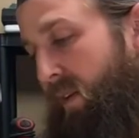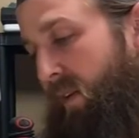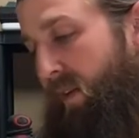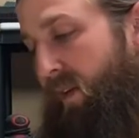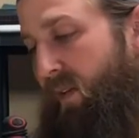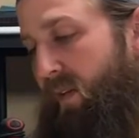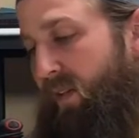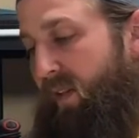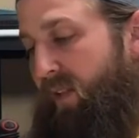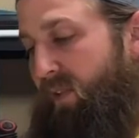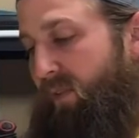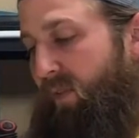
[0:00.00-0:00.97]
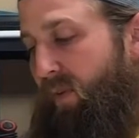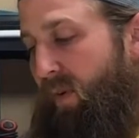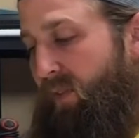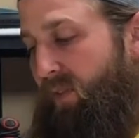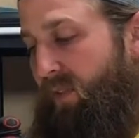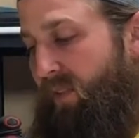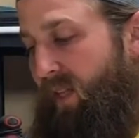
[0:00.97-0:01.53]
It only takes a few extra
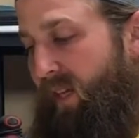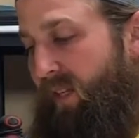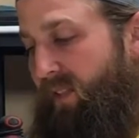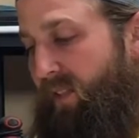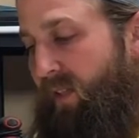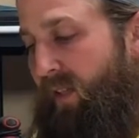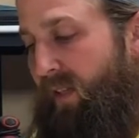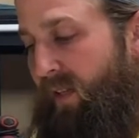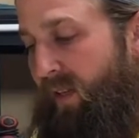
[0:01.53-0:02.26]
seconds, and then